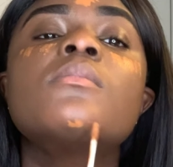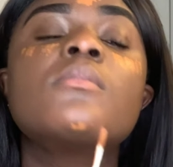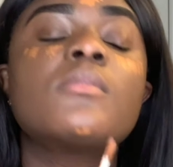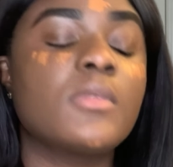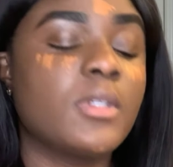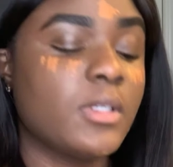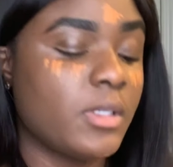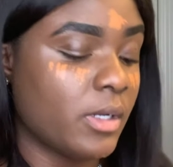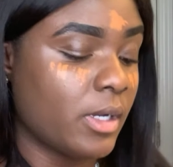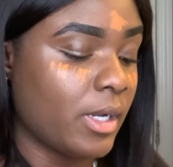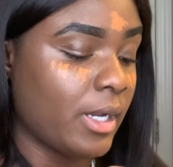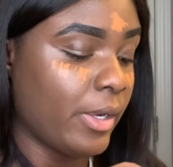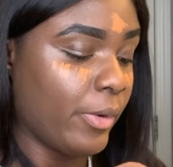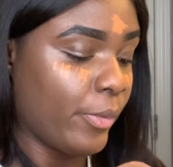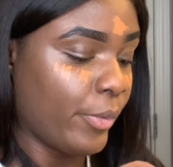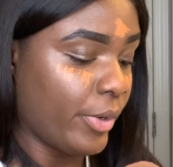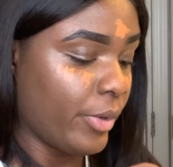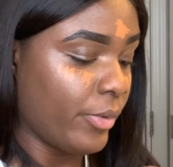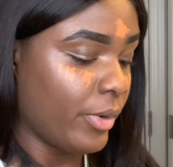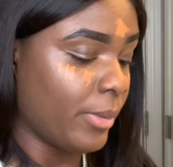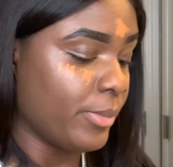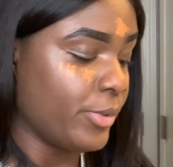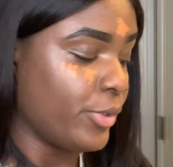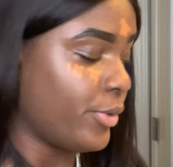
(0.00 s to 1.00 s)
Yeah, I don't know what
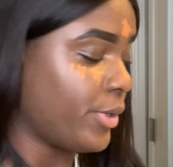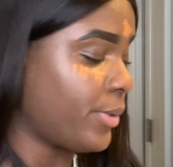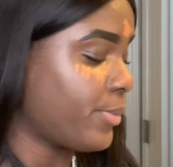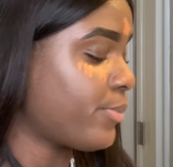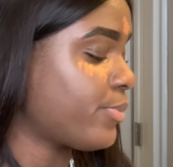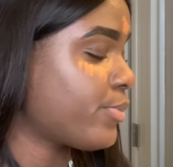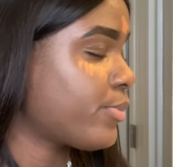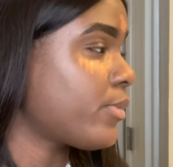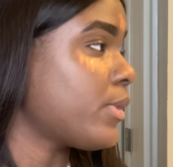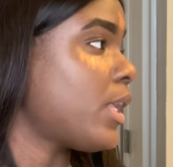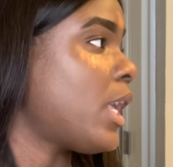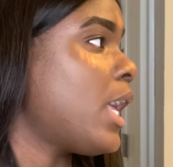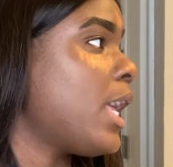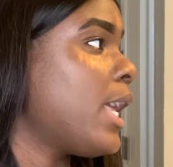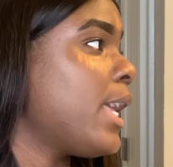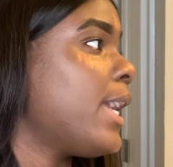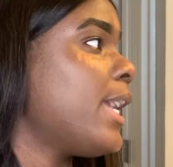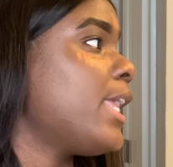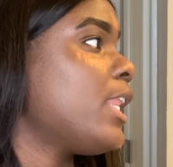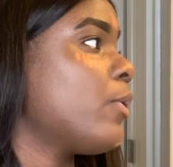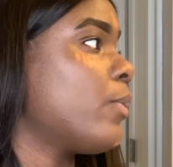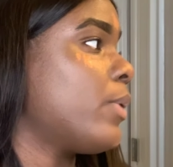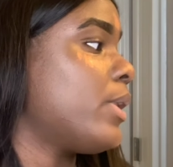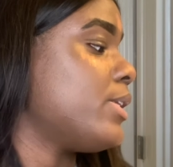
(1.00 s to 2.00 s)
I'm doing.
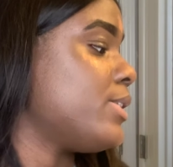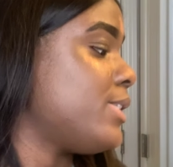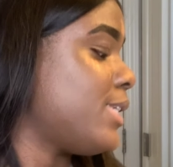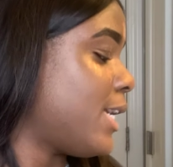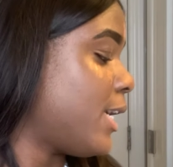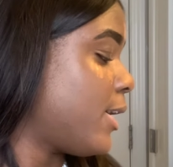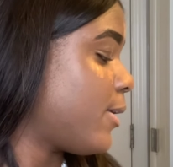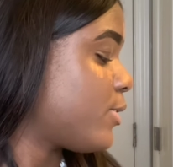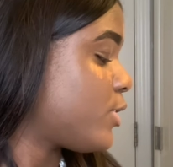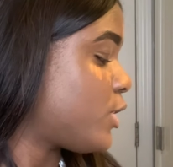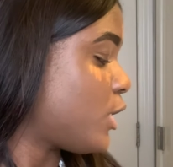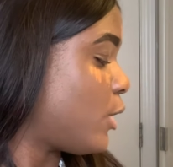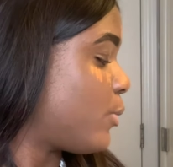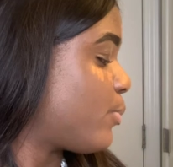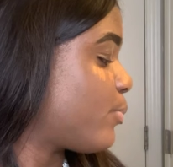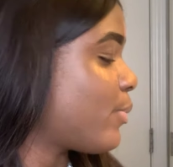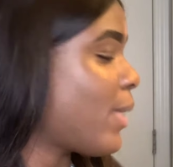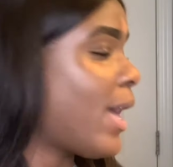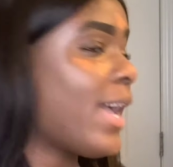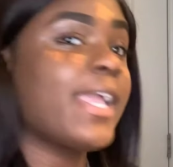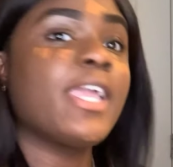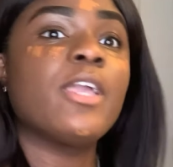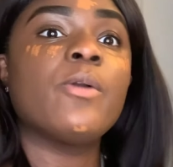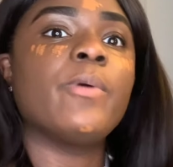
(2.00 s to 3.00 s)
Anyways, yeah, so I
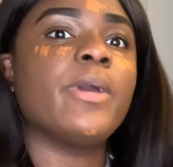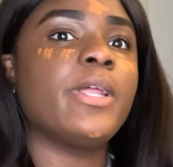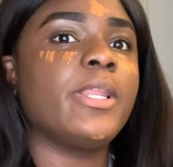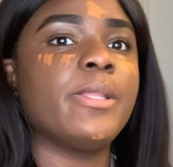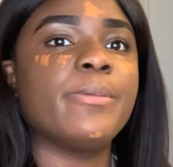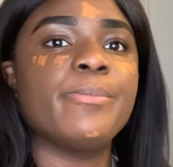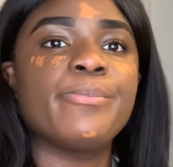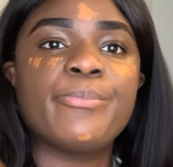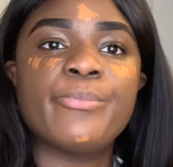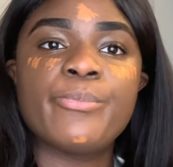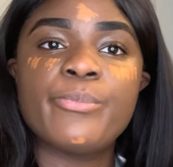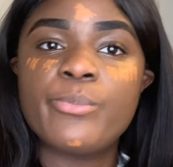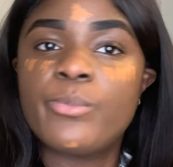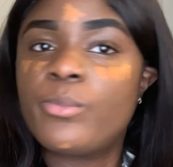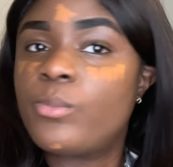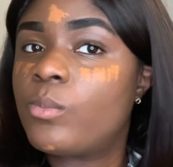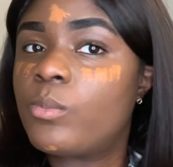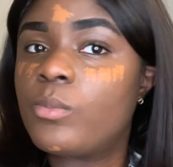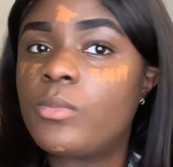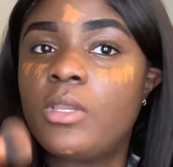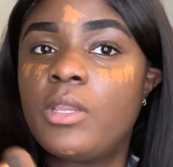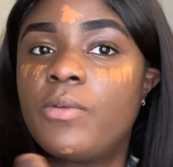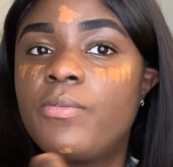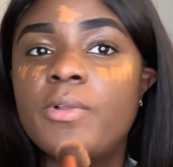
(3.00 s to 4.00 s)
get ready
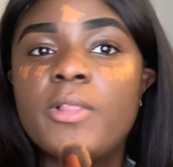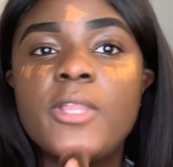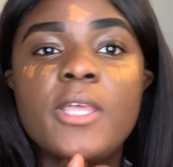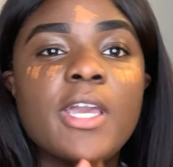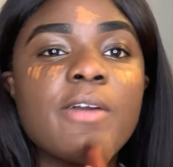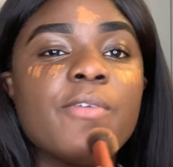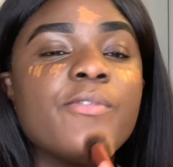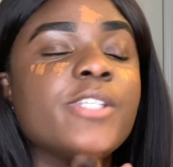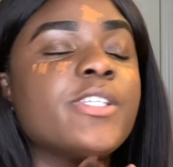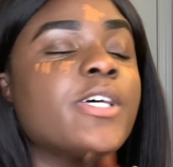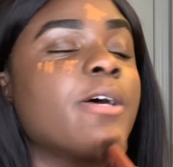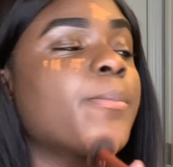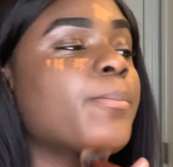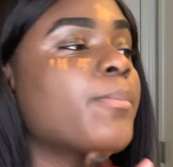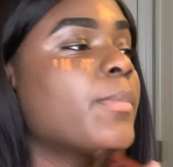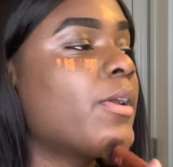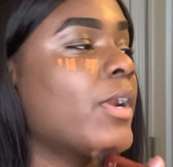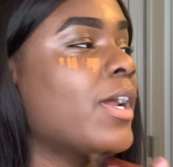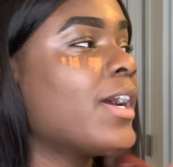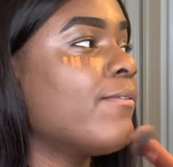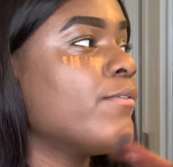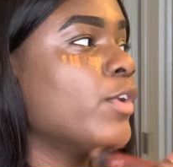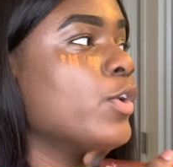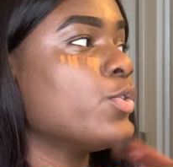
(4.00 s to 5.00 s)
differently every time. I don't
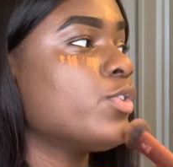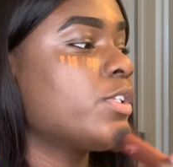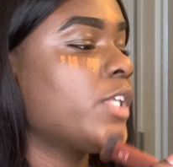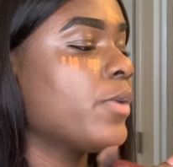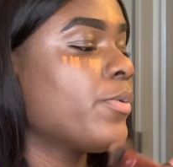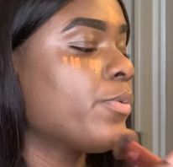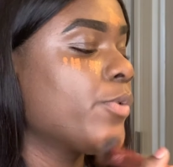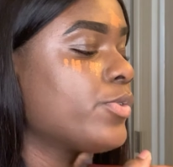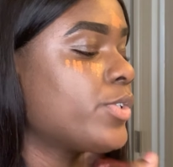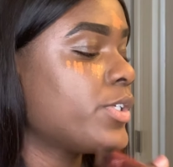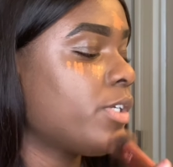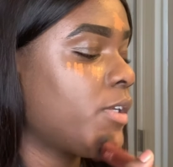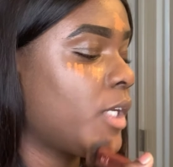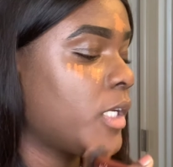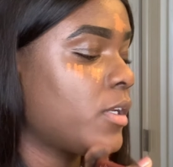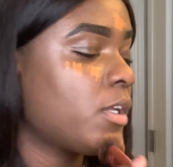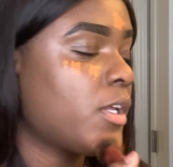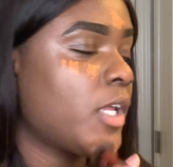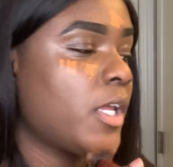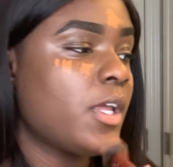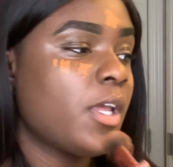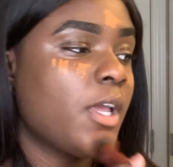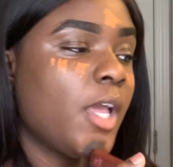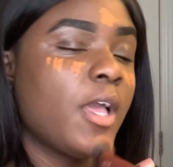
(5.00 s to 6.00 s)
have no set routine.
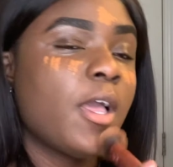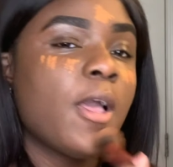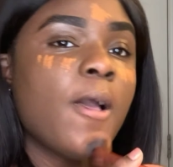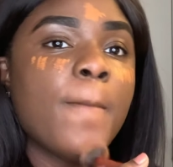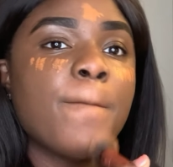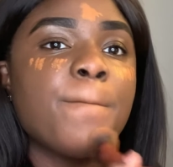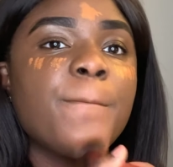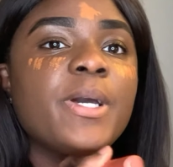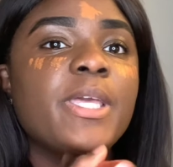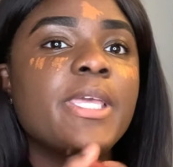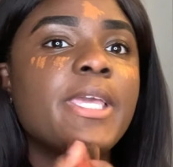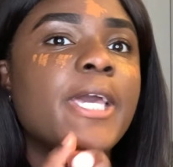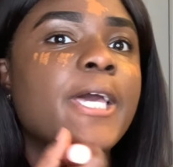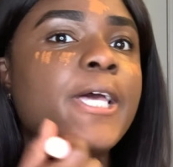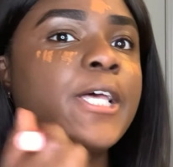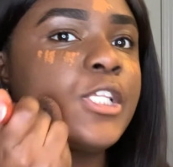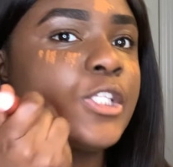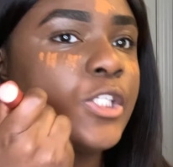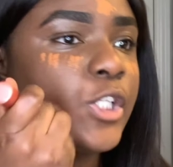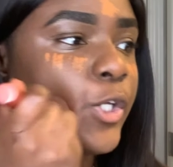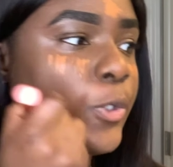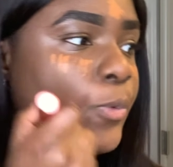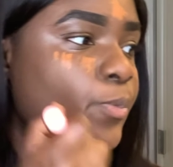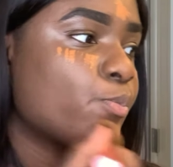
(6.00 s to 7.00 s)
But yeah,
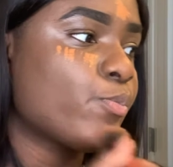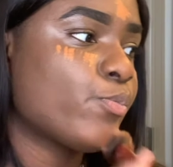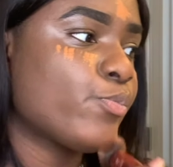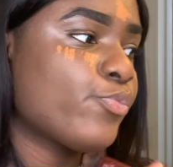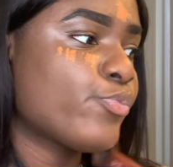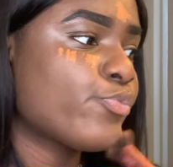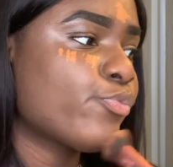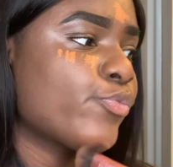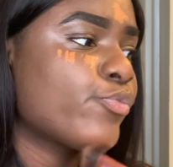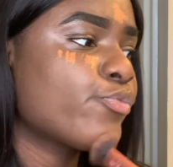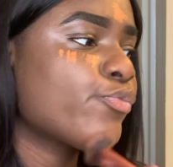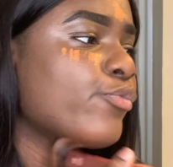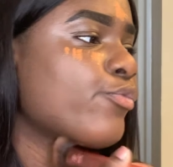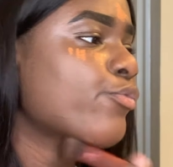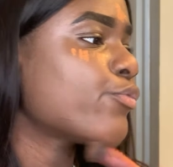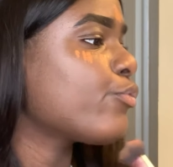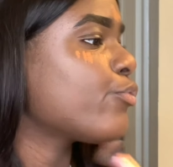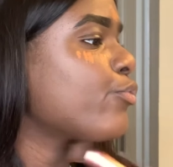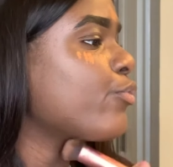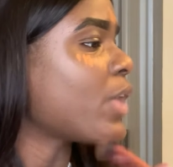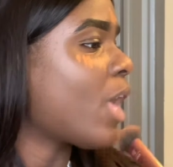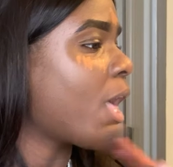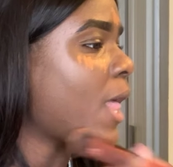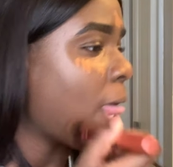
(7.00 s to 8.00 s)
so
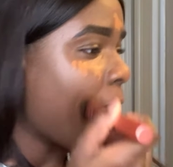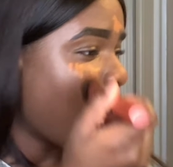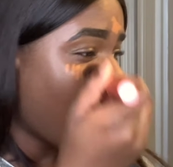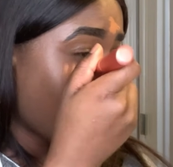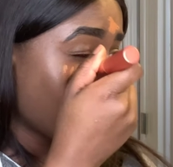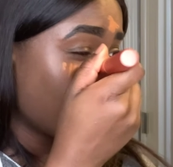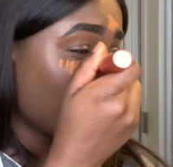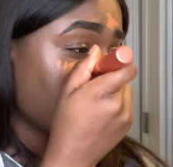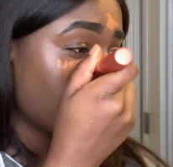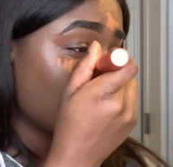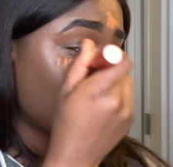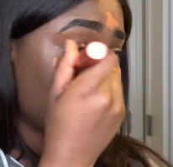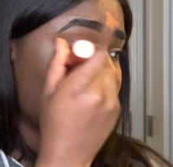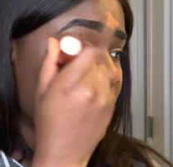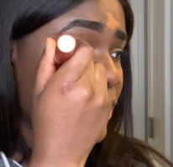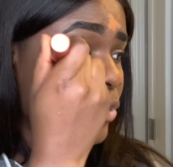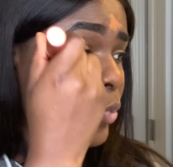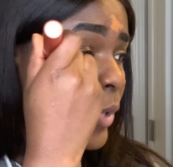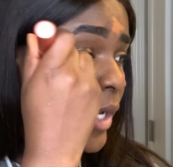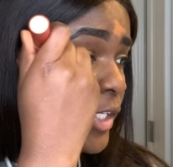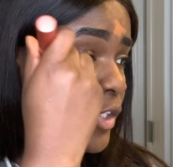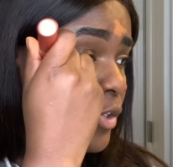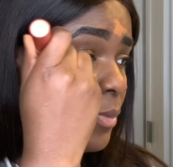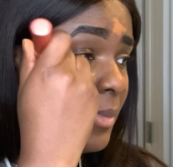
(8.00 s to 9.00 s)
there's just way
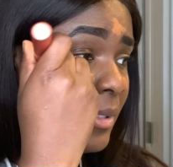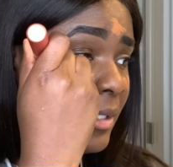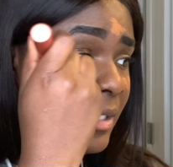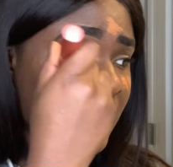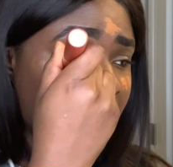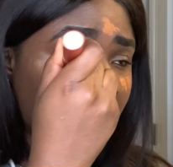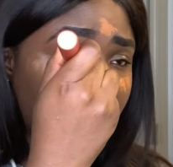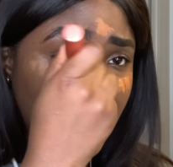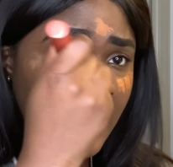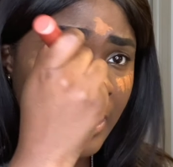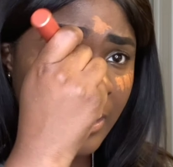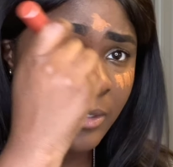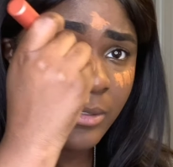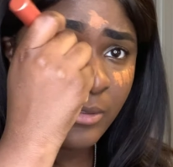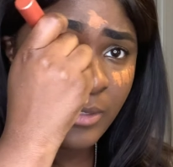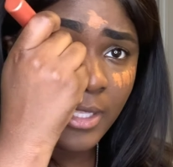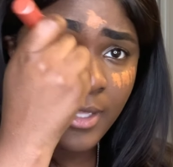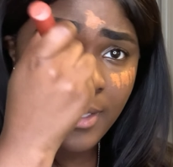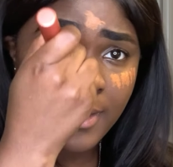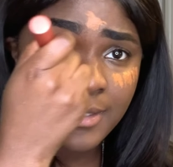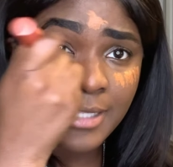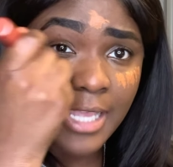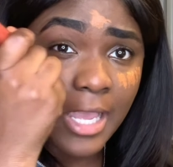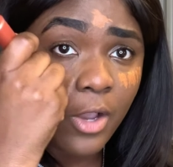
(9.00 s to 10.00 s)
too many like
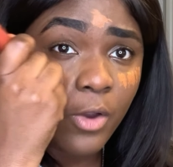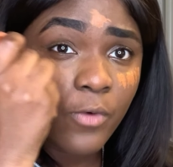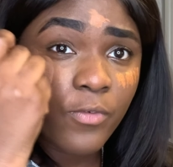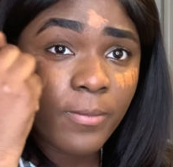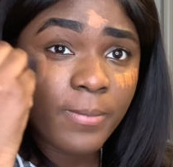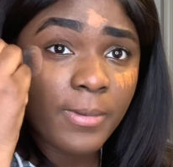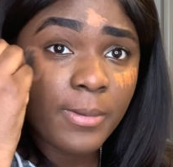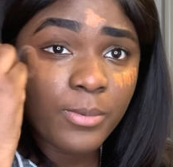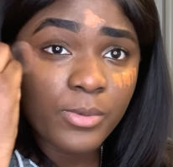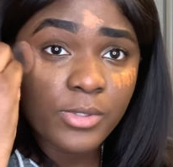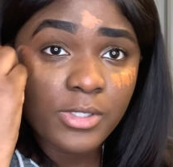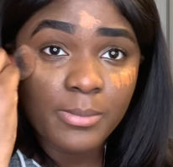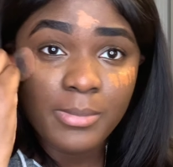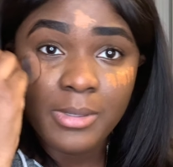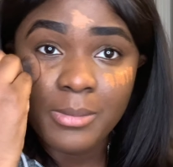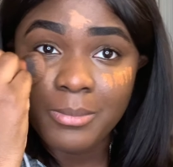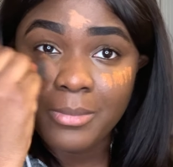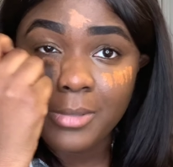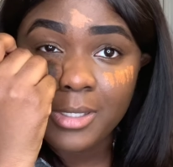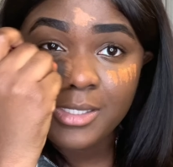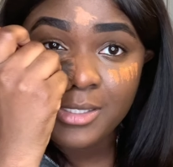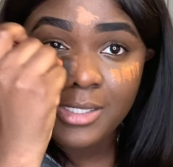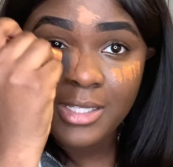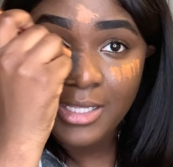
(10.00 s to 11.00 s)
things out for people to be
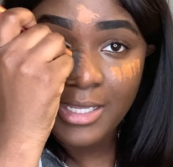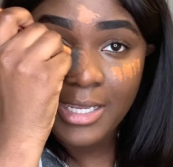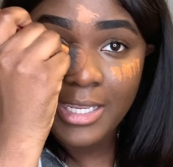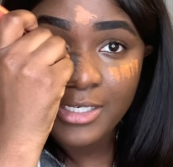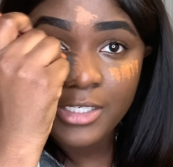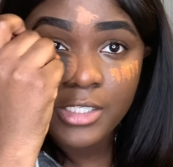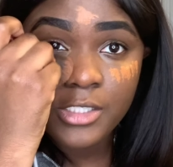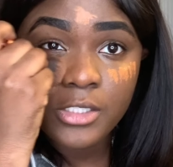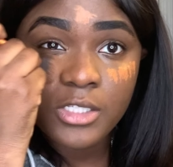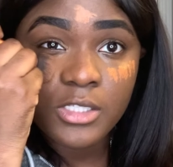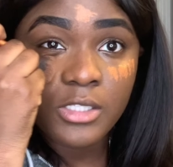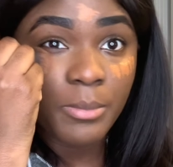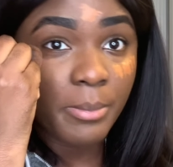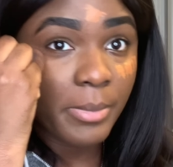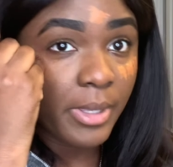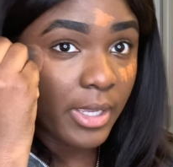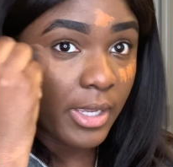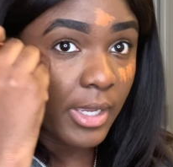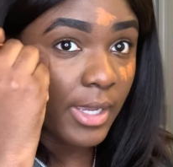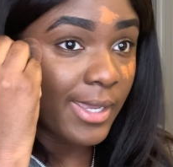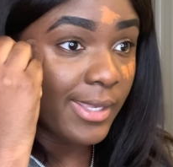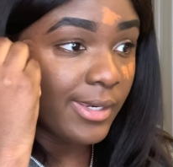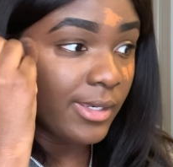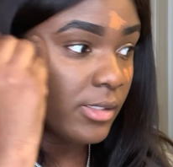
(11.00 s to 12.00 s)
musty. Like, it just doesn't make
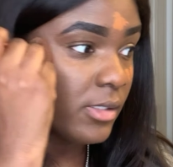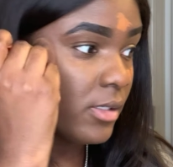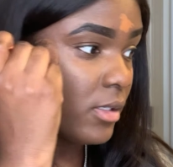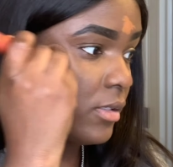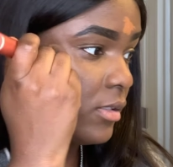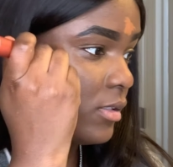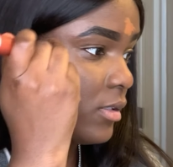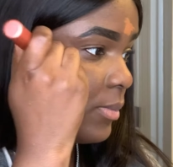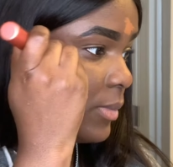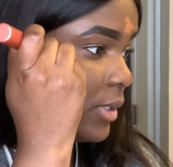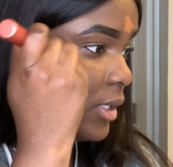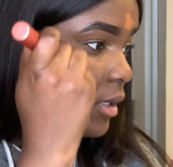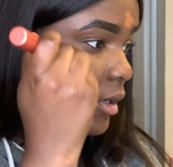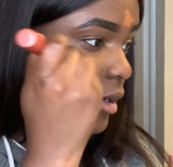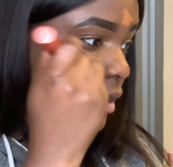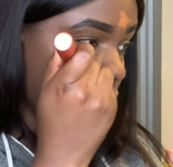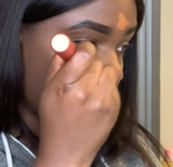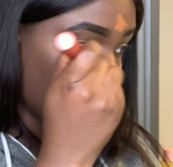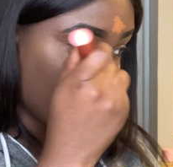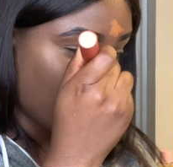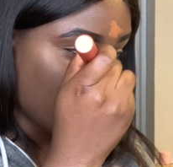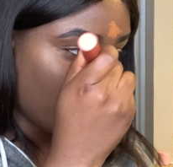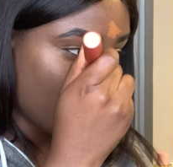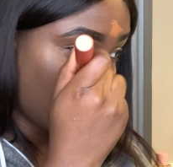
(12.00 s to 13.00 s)
any sense to me,
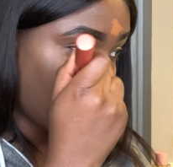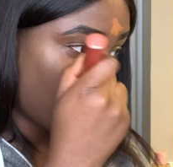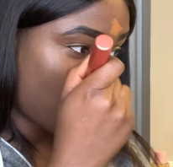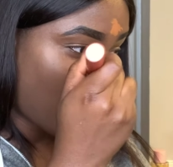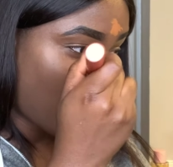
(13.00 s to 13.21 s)
honestly.